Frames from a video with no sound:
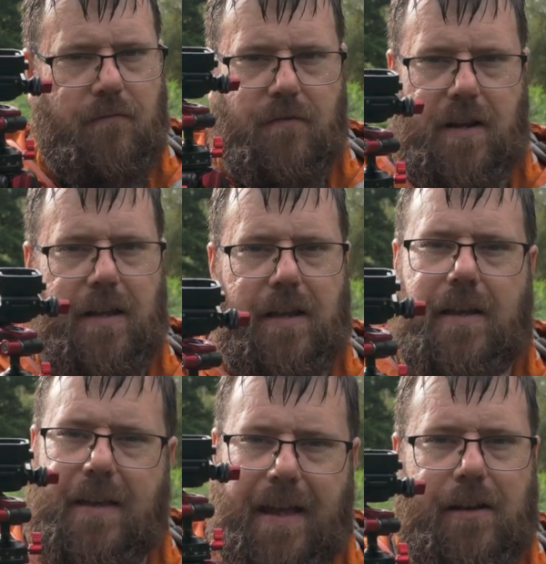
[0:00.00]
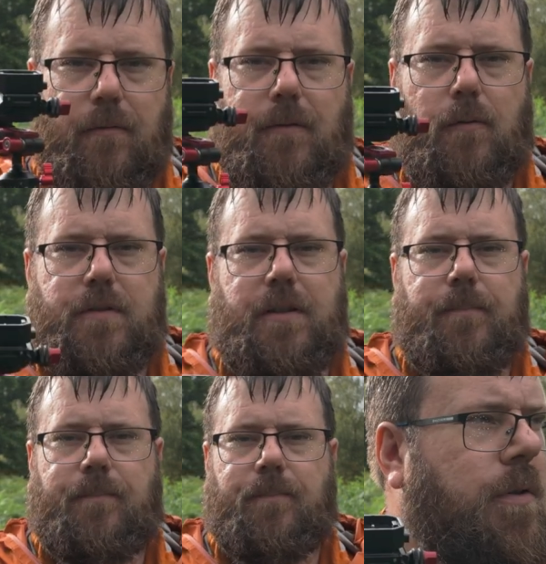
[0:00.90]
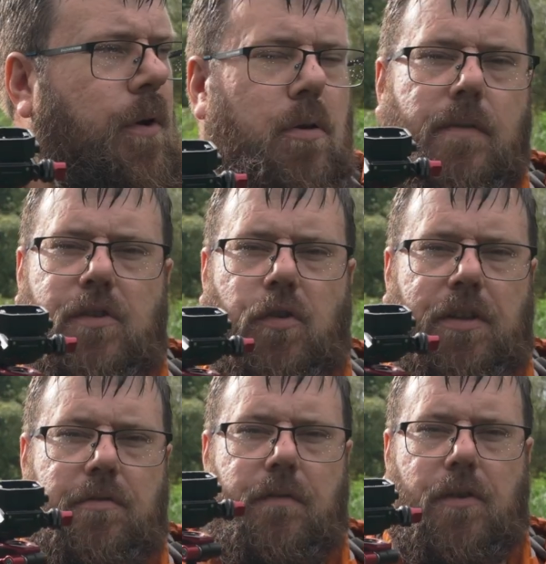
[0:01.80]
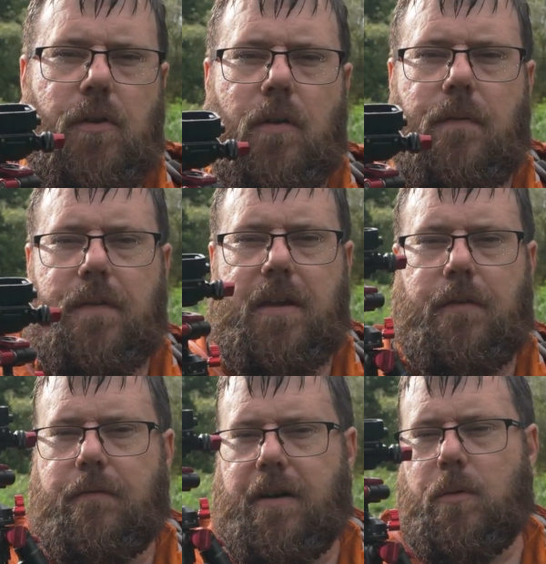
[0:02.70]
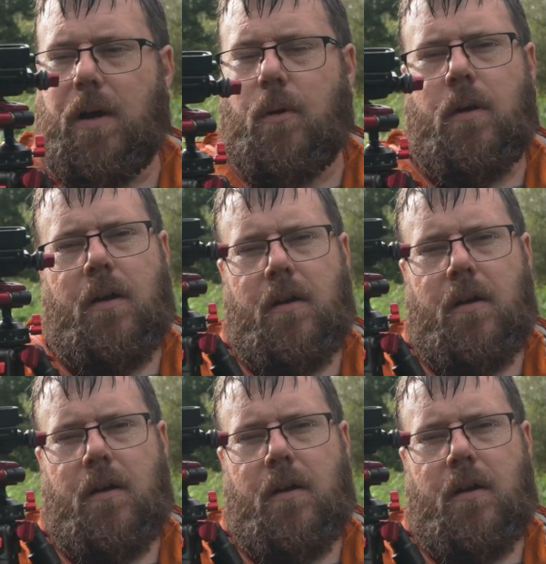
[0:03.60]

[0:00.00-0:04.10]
Really cannot fault it. So I hope you've enjoyed this review of the Freewell